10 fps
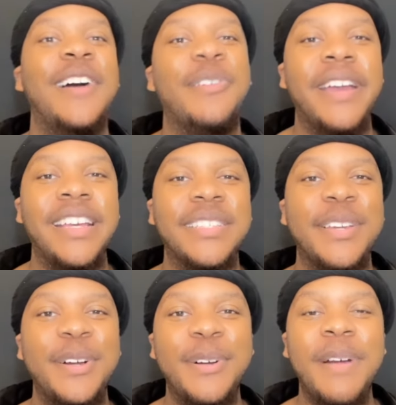Okay,
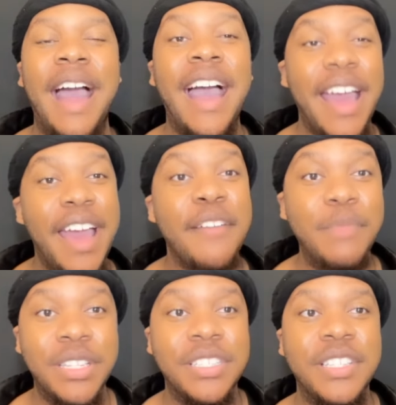so I have
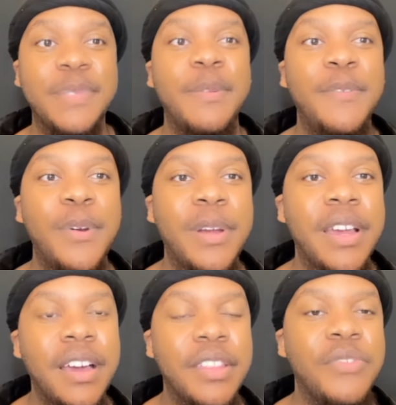mentioned this before
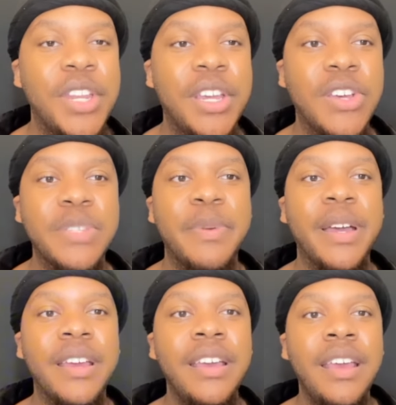in other videos,
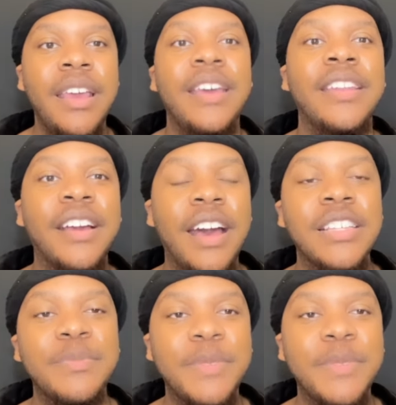but the customer